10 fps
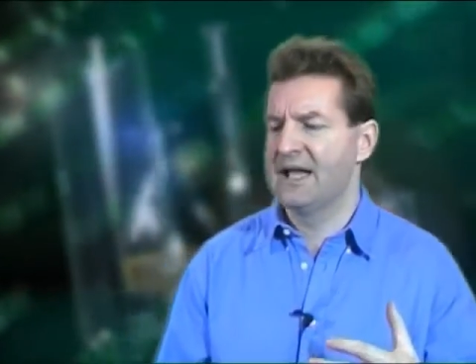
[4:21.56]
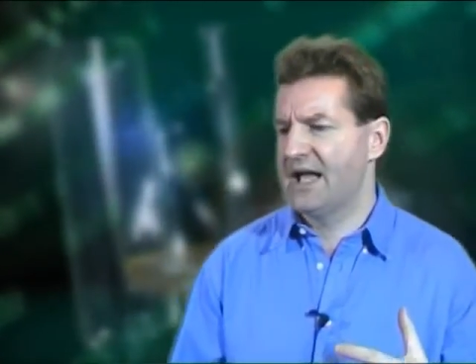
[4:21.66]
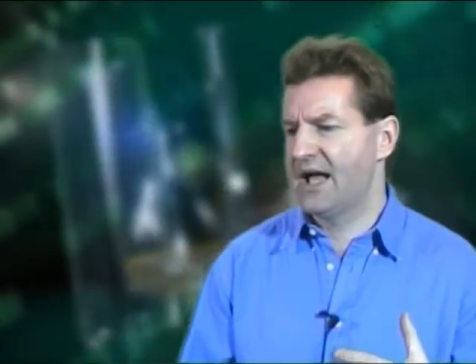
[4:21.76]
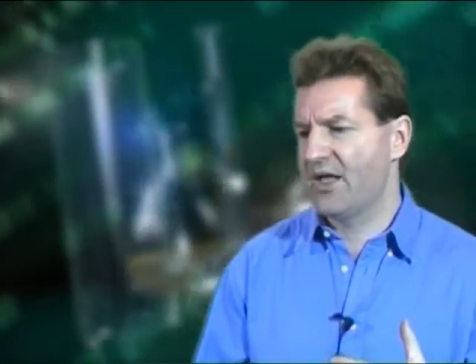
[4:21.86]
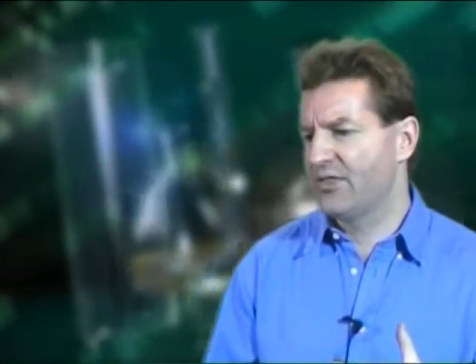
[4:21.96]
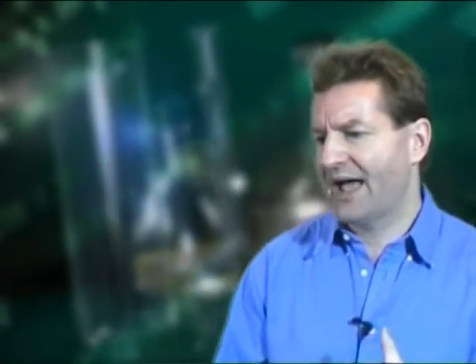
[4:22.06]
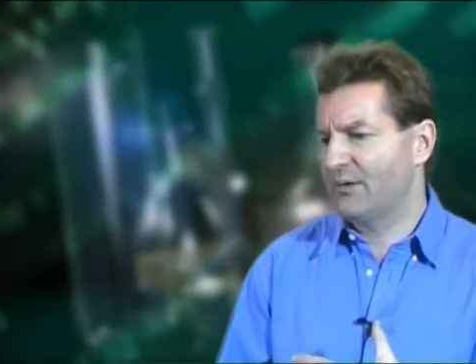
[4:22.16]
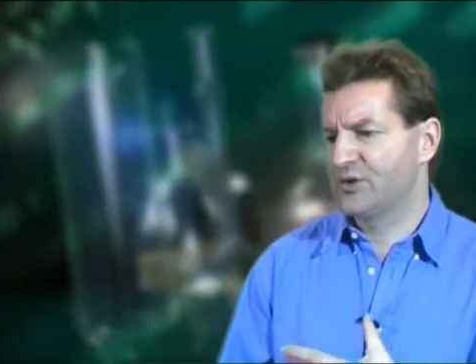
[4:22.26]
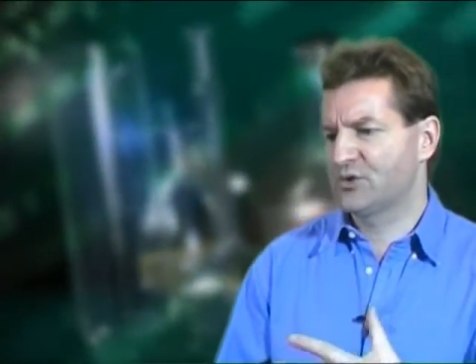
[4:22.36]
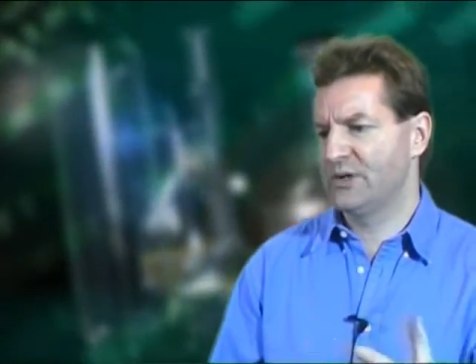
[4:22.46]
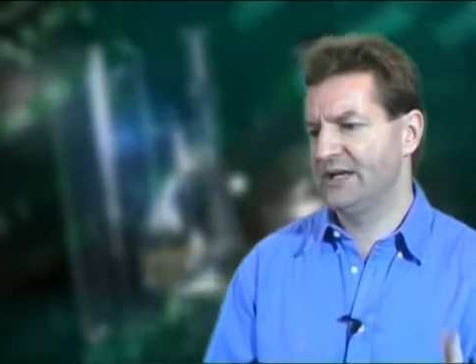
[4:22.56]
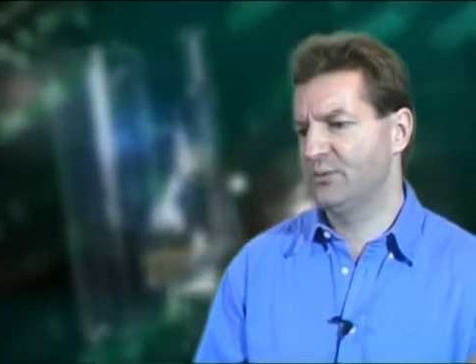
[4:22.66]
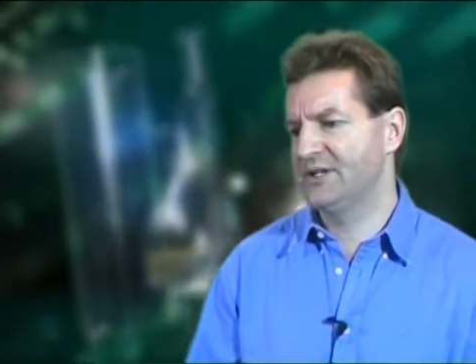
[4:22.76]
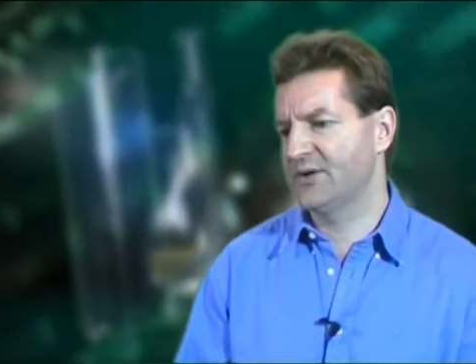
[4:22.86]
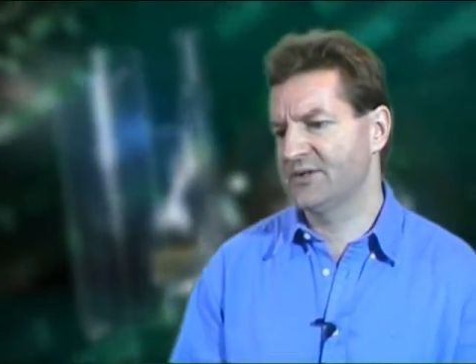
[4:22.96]
that which we
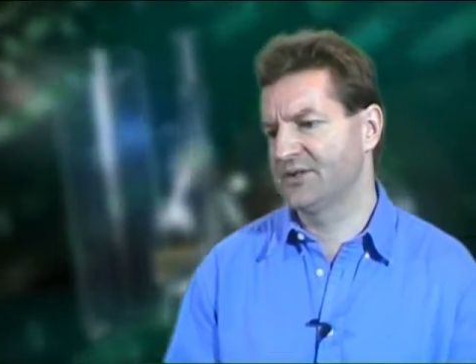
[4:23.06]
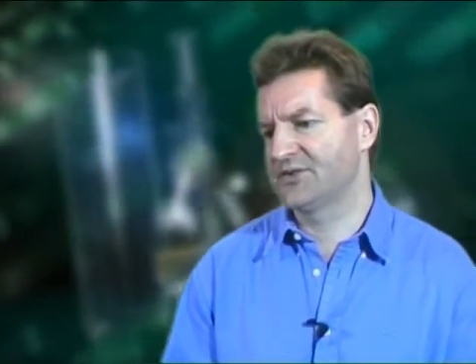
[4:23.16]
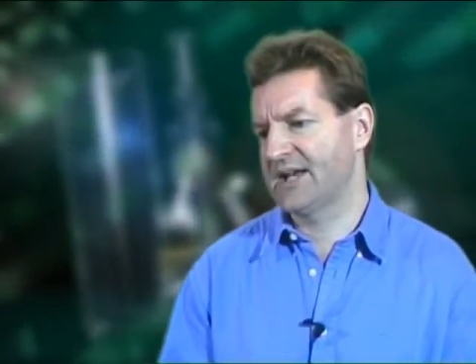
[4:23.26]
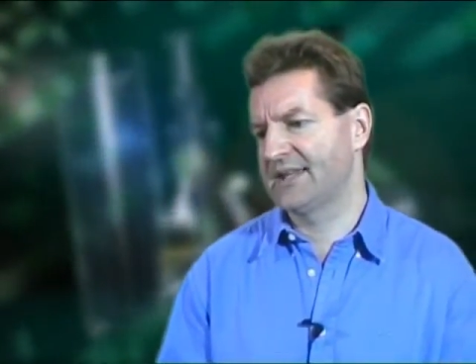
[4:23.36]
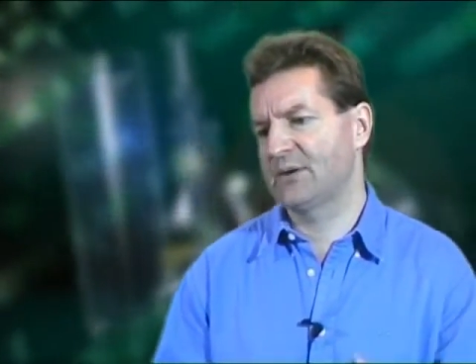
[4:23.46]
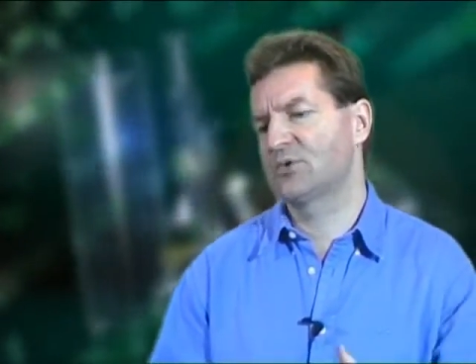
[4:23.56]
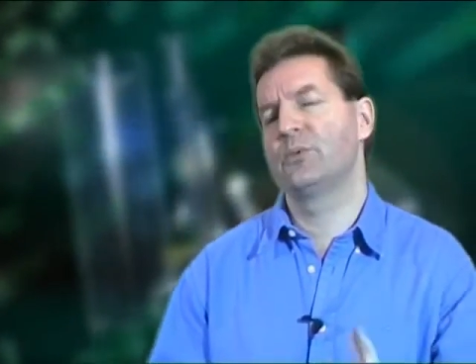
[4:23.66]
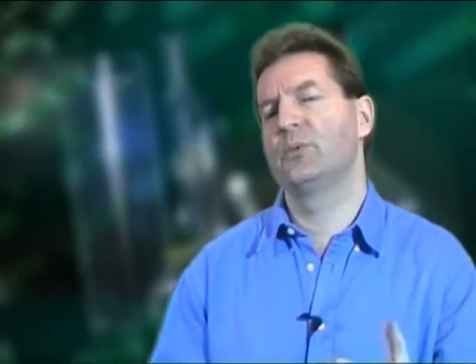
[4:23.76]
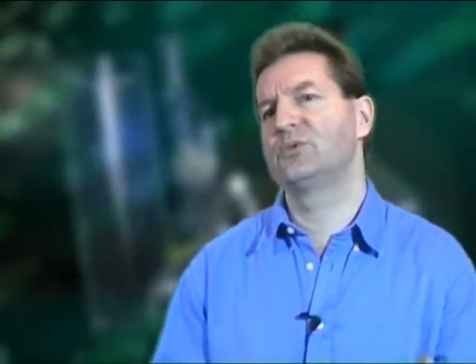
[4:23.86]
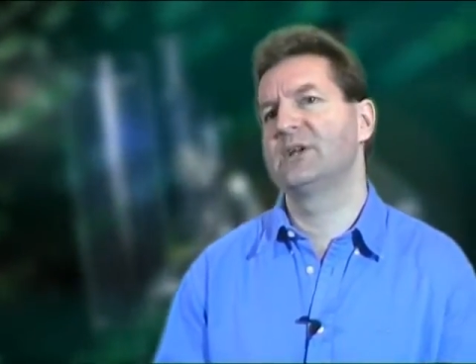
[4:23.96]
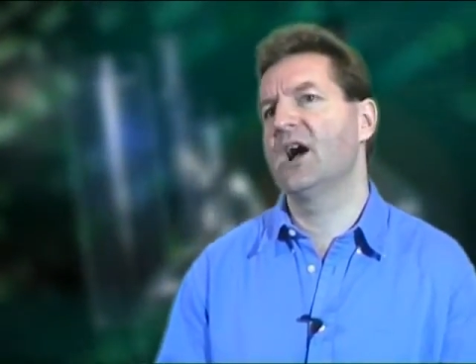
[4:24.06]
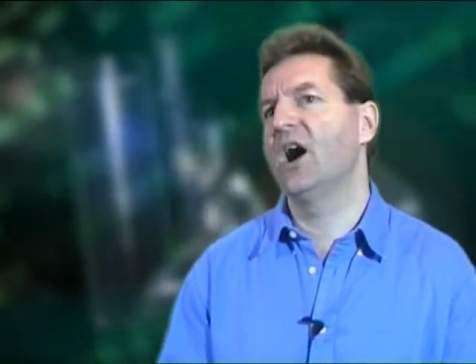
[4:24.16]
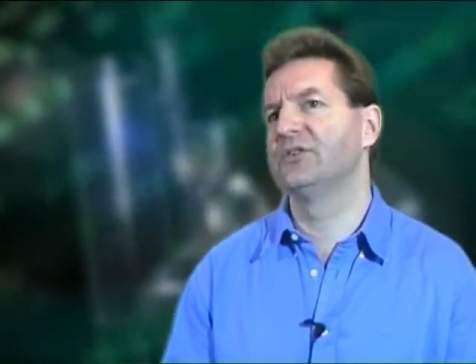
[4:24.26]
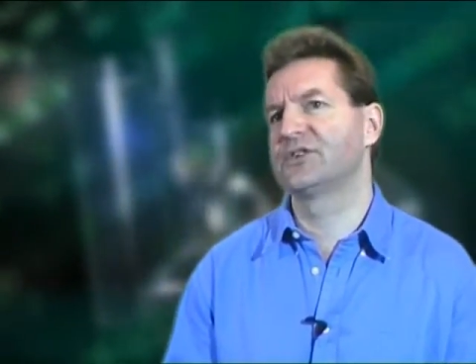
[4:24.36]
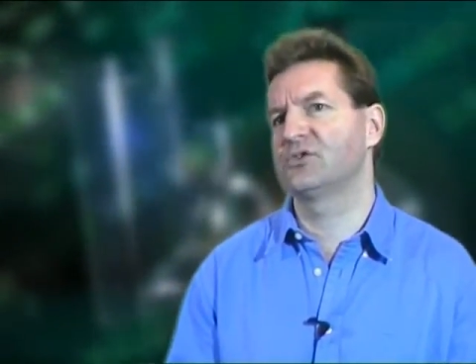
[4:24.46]
don't understand, that which we
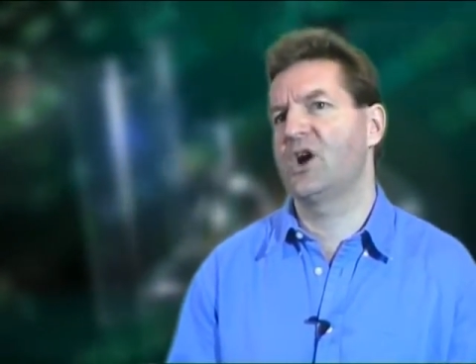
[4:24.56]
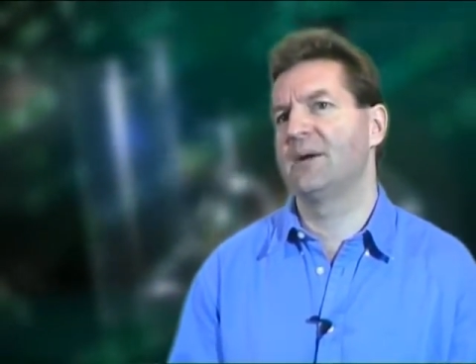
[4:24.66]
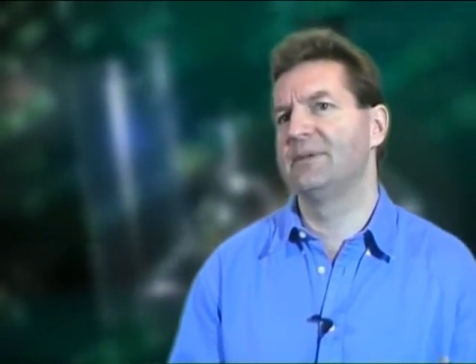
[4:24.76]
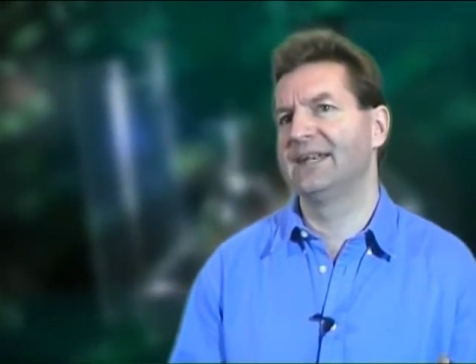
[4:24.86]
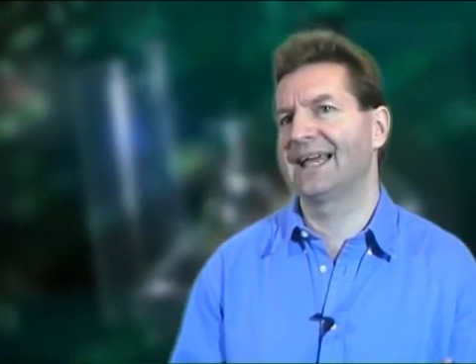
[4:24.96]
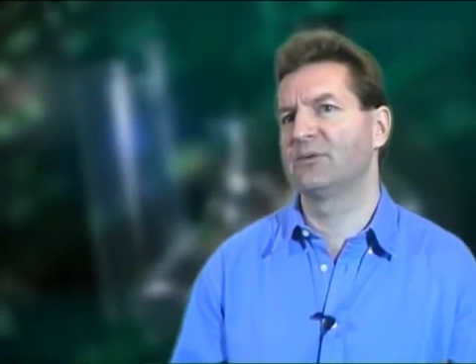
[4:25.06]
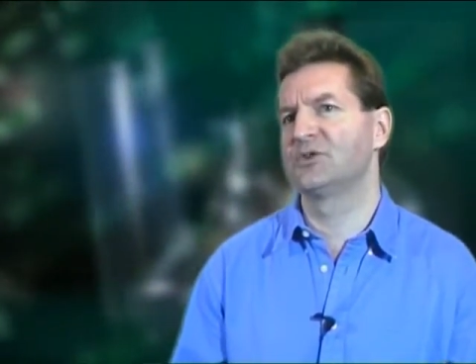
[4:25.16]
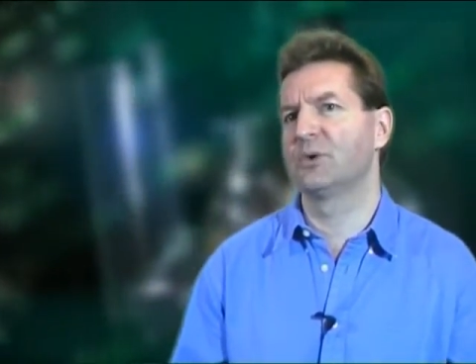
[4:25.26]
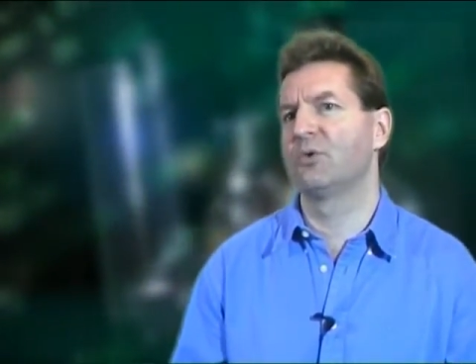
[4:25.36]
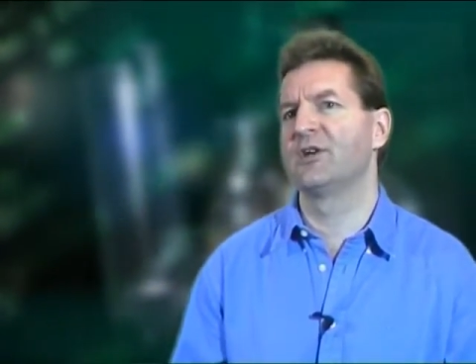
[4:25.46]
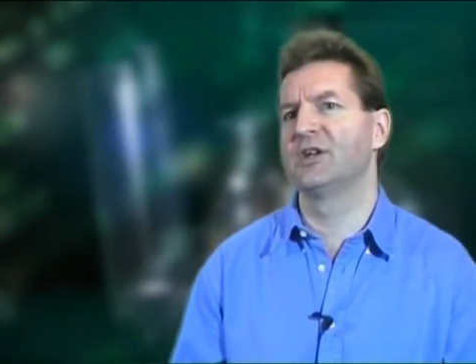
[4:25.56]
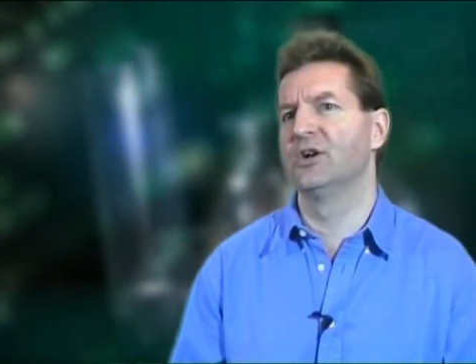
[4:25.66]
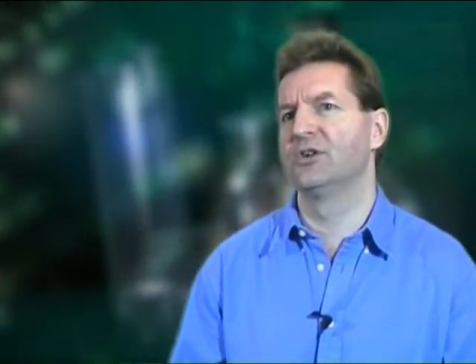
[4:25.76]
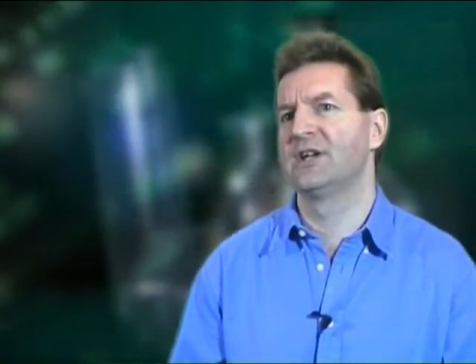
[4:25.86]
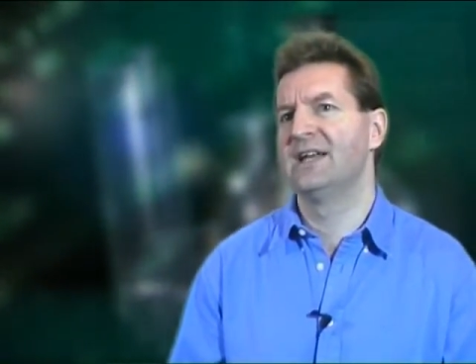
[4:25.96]
can't describe in the language that we've already
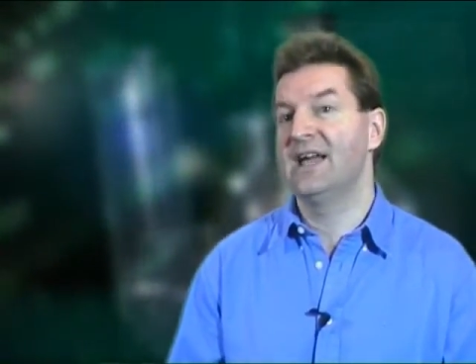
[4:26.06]
got.